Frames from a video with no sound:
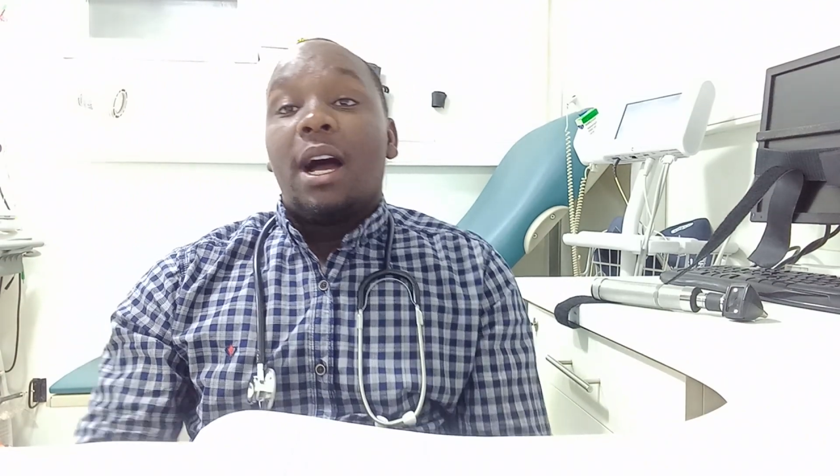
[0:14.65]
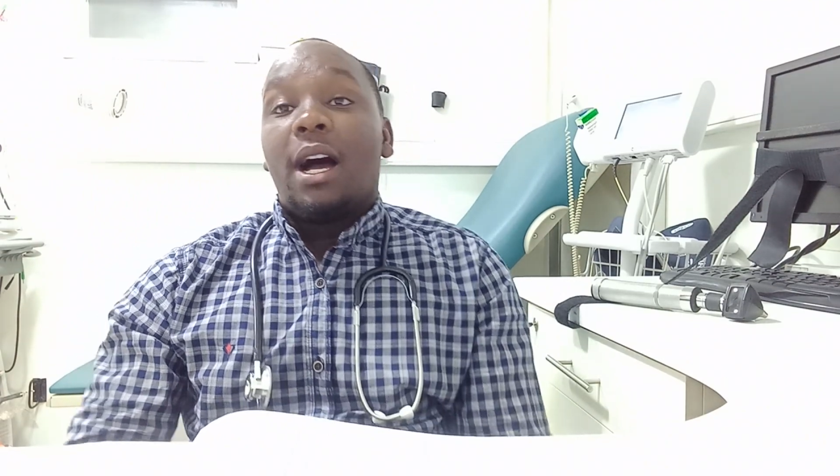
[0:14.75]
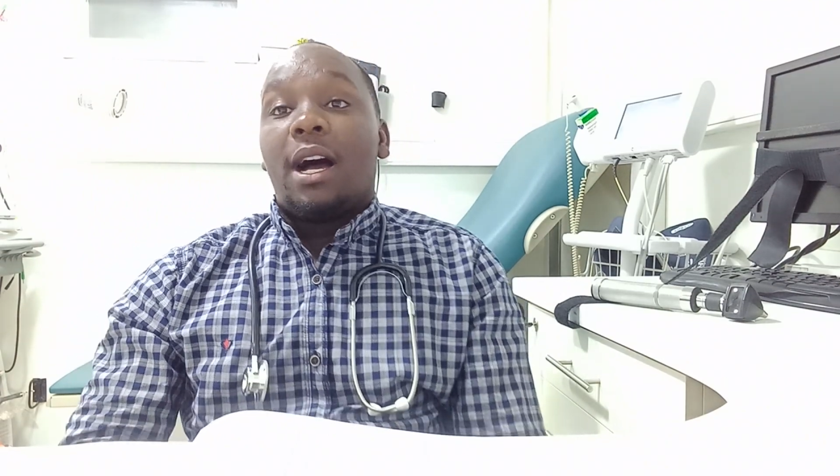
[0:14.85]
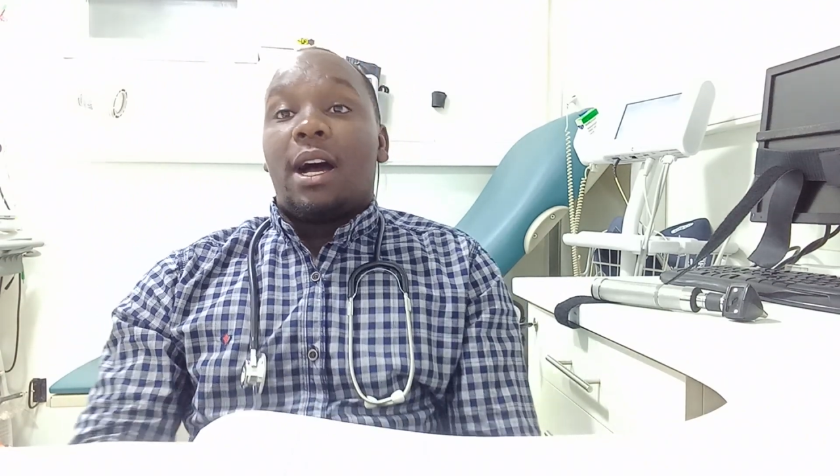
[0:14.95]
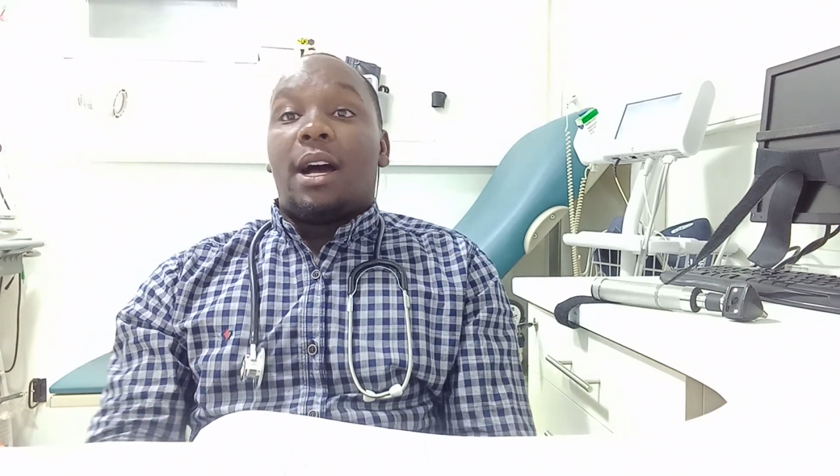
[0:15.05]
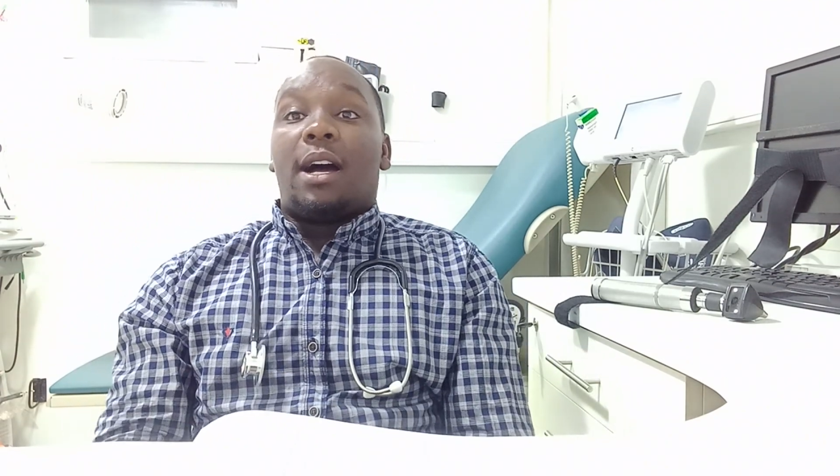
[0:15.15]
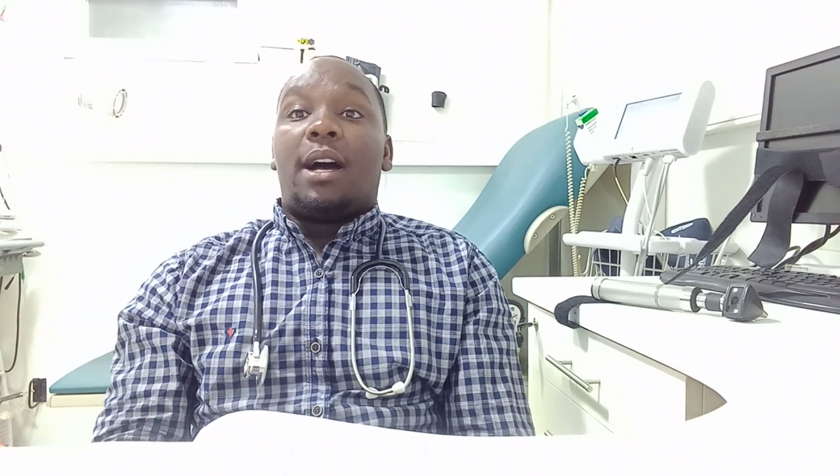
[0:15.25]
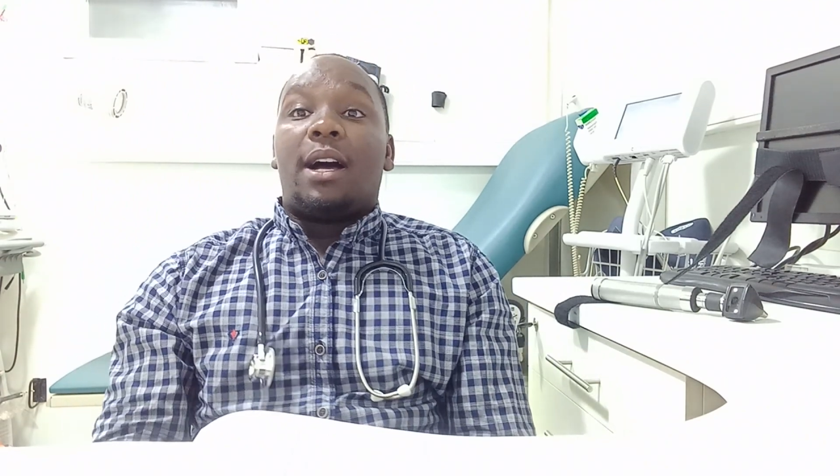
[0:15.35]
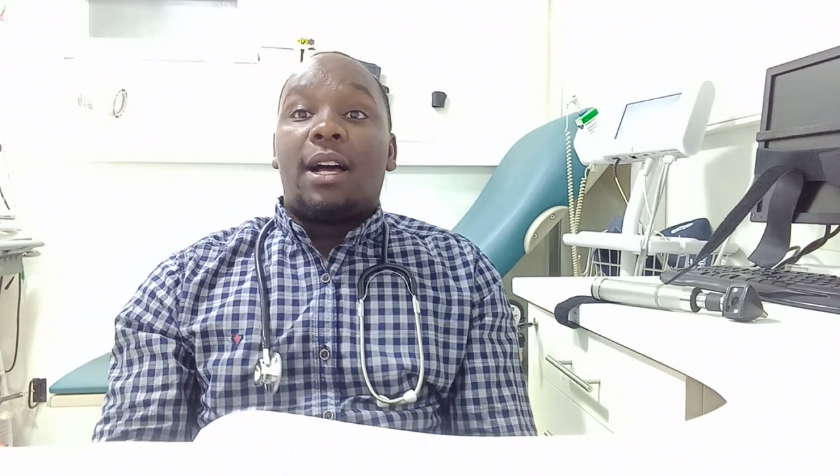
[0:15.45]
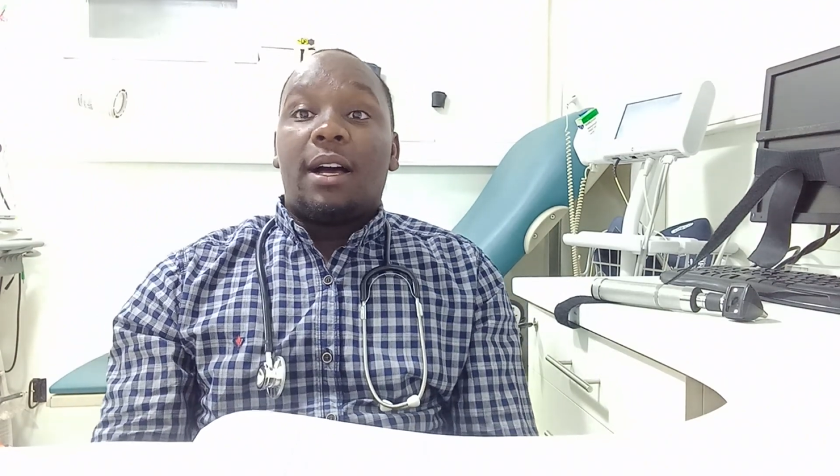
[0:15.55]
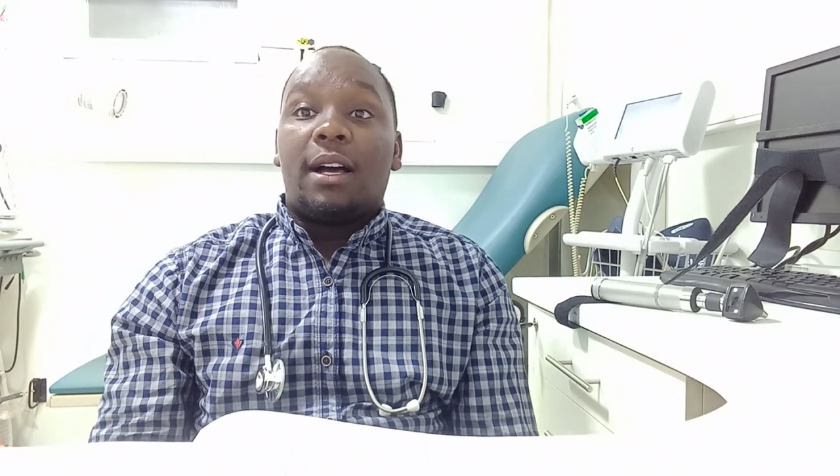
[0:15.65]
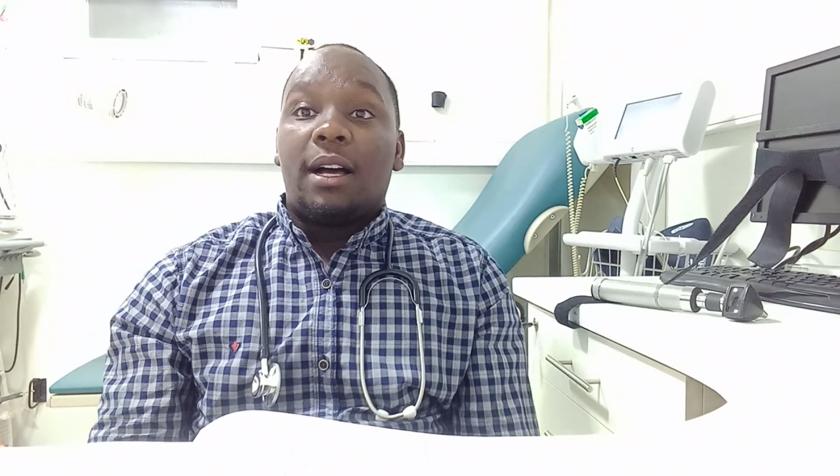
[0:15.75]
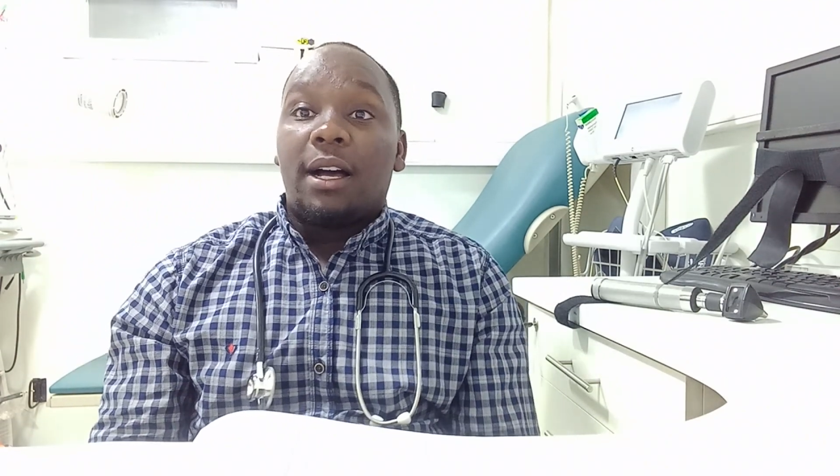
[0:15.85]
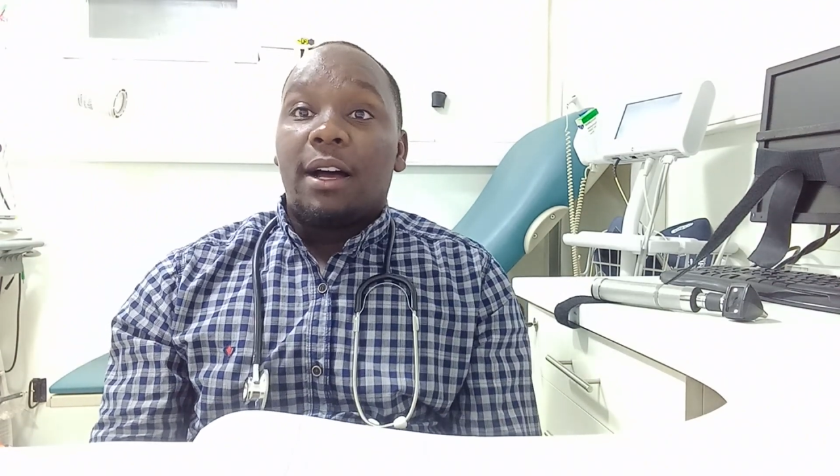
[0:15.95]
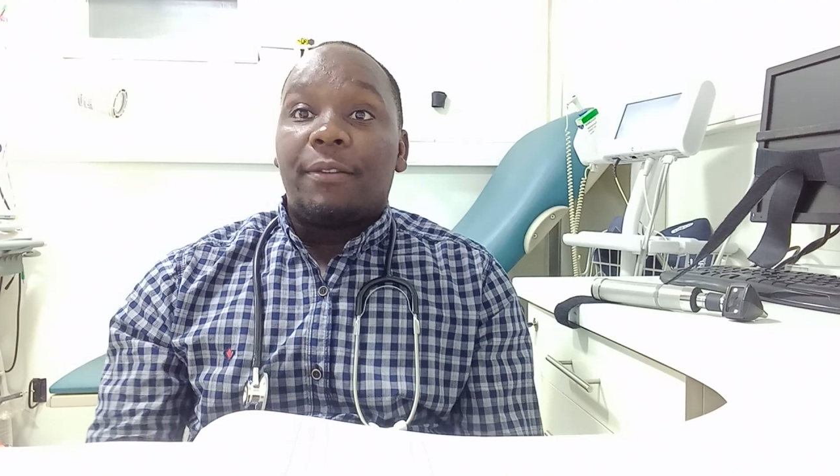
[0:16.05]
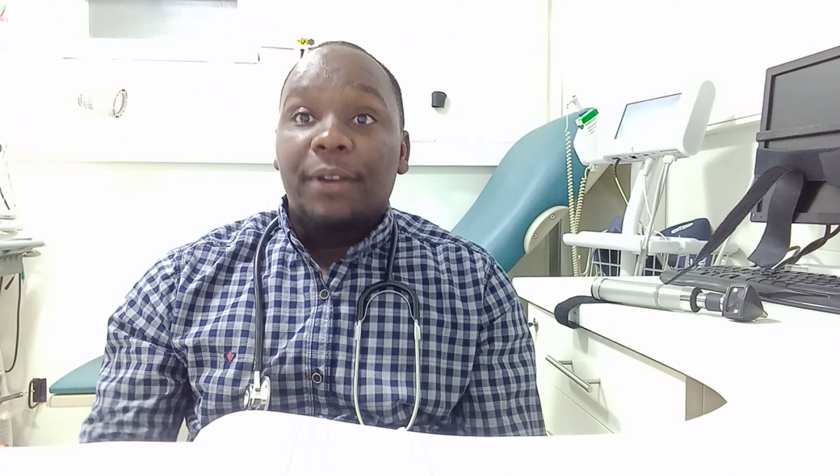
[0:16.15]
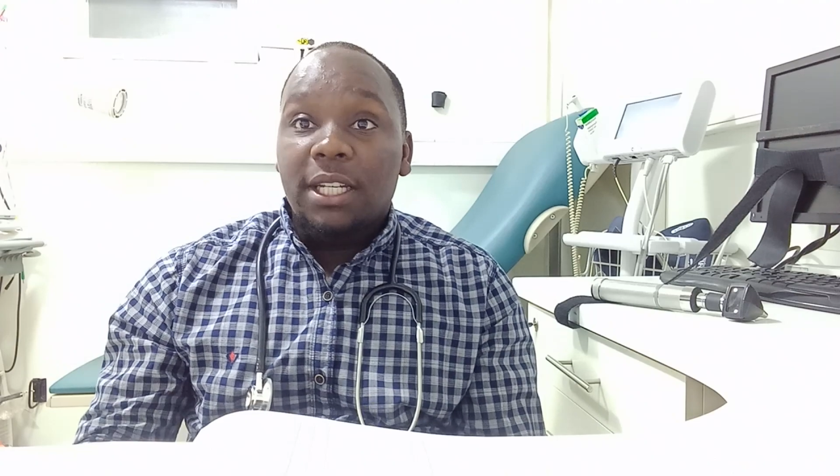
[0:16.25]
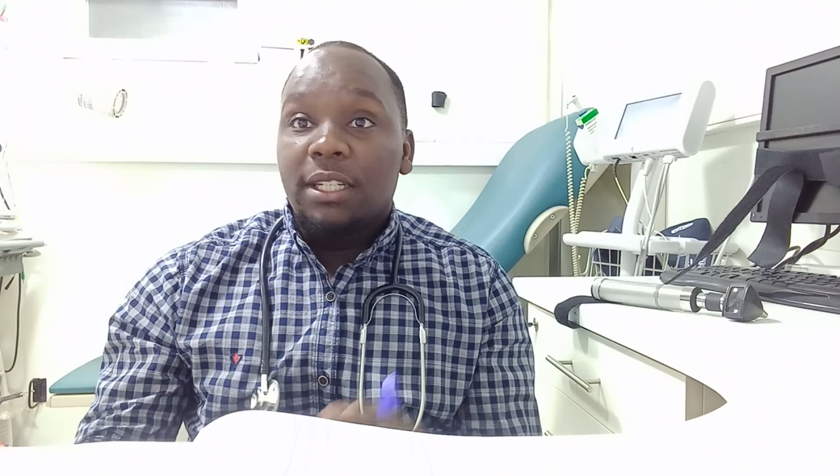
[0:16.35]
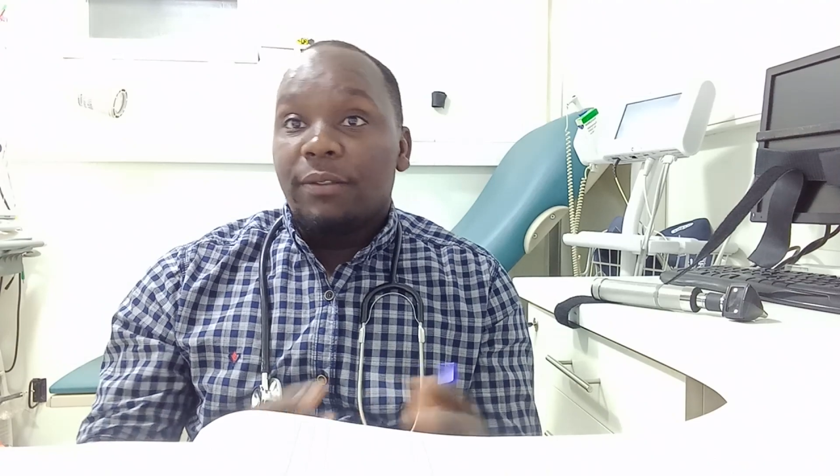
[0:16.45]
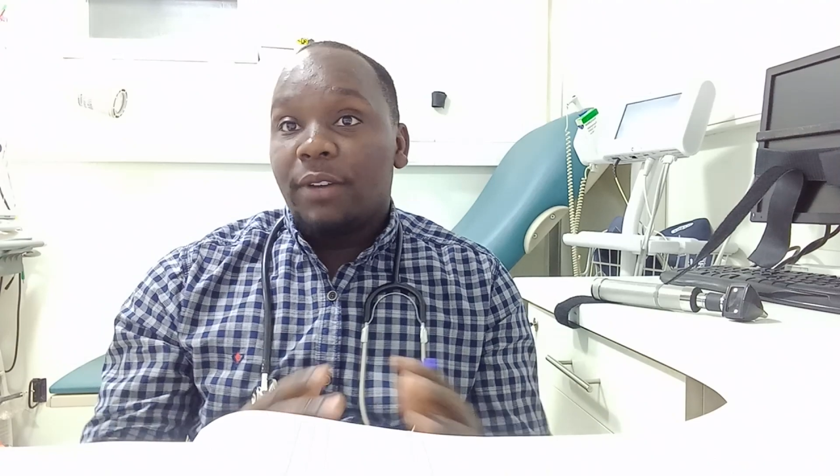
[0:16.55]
affecting